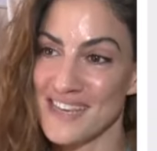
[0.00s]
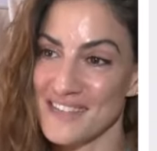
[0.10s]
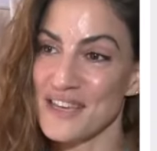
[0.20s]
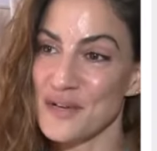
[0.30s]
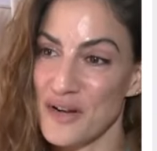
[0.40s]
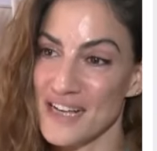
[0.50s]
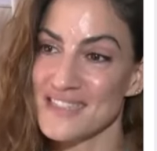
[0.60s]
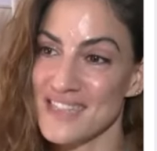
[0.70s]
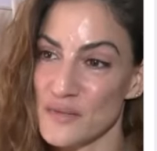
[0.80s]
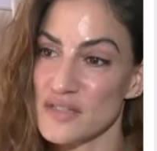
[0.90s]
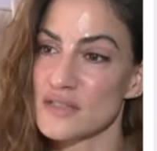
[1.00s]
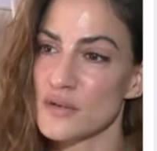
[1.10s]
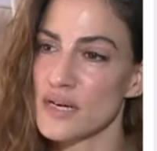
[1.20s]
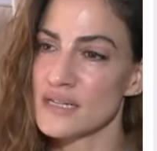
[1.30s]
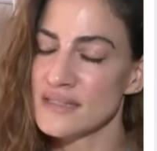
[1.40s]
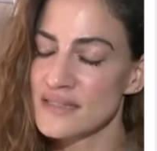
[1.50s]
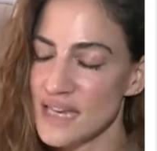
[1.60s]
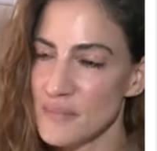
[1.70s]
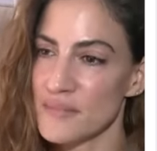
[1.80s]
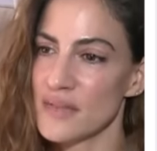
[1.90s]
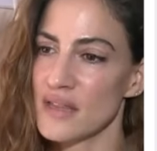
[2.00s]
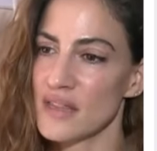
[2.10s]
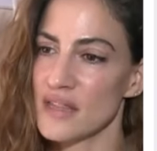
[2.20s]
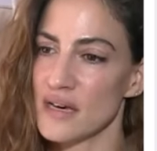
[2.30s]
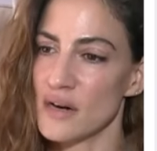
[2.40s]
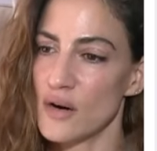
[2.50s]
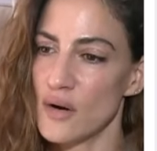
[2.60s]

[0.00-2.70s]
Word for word: thing that you guys did was to condemn the